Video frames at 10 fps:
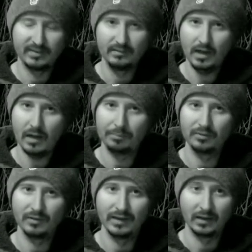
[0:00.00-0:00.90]
he stops
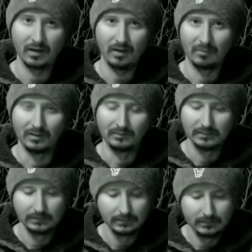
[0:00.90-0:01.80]
at a comma.
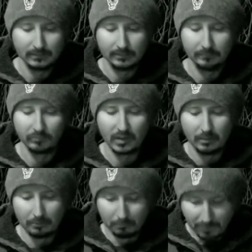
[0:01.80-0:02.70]

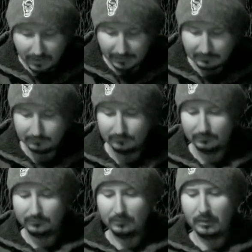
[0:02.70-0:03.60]
But
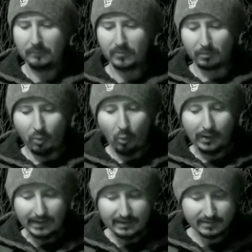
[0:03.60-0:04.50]
the
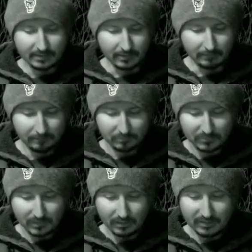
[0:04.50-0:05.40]
point is here
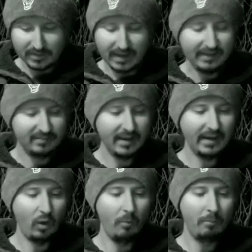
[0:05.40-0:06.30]
is that he's
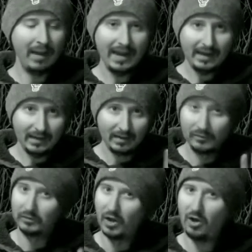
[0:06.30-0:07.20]
saying obey
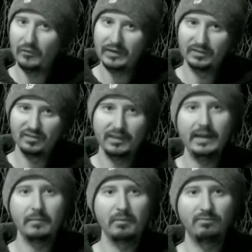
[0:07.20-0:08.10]
the law that is
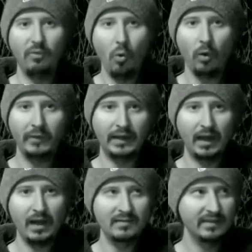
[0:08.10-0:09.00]
set before that
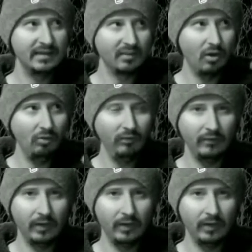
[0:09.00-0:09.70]
God sets over the